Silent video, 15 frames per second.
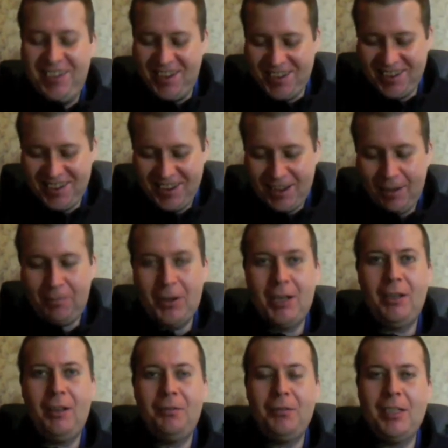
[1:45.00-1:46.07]
If you
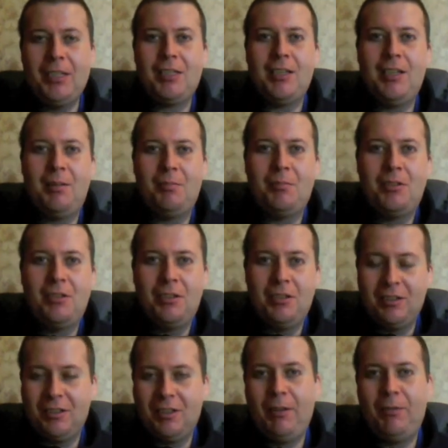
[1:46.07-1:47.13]
love his,
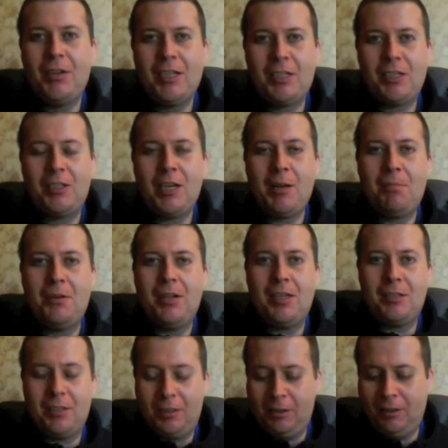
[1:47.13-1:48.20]
if you're into
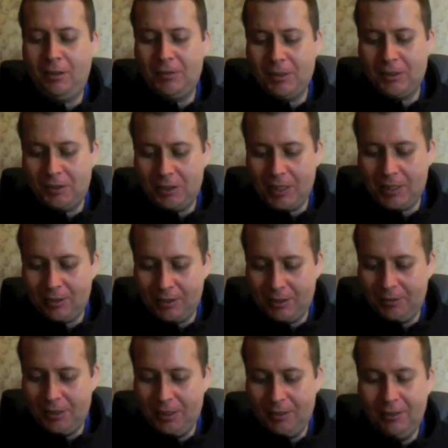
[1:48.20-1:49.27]
Japanese, you'll love his channel
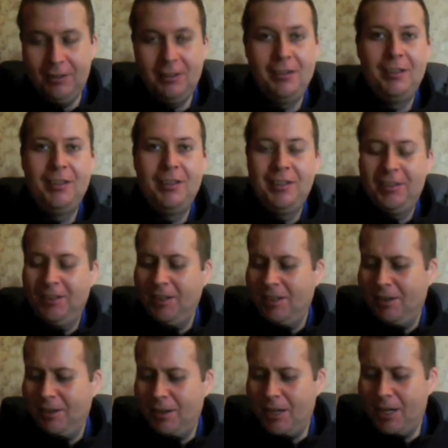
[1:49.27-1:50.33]
anyway.
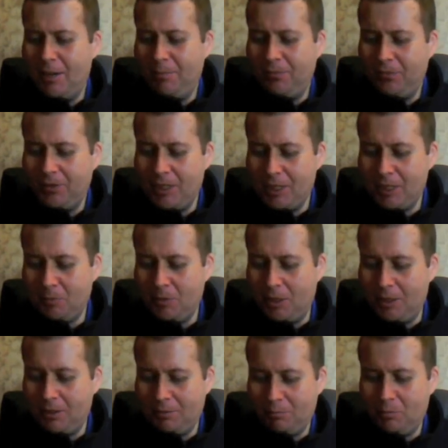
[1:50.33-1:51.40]
This
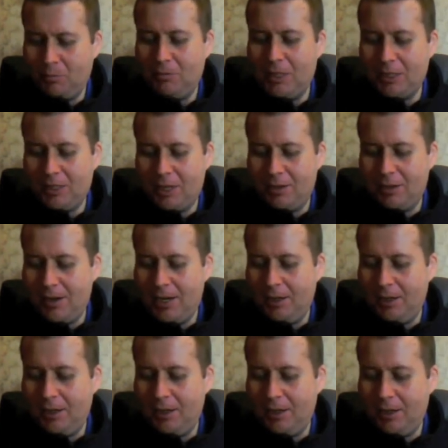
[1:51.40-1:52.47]
one, which I know he
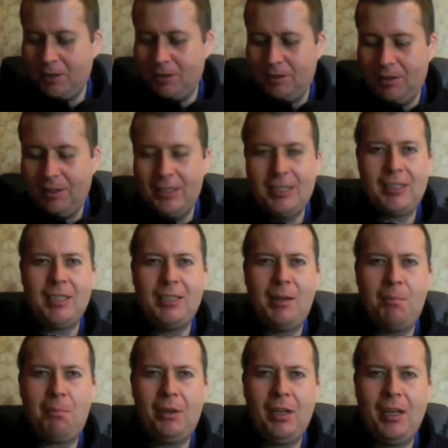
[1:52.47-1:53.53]
loves, he says he
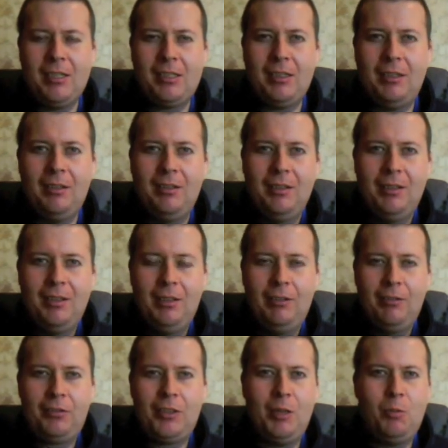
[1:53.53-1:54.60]
plays it
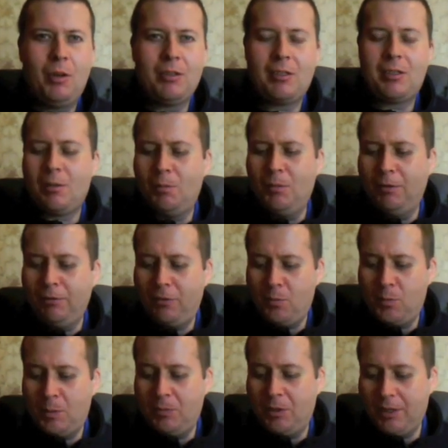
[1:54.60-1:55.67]
through once a month,
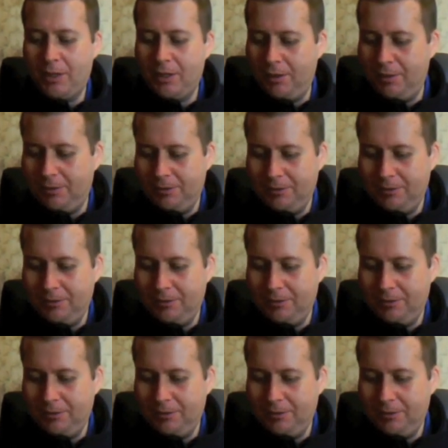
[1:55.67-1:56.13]
remember right?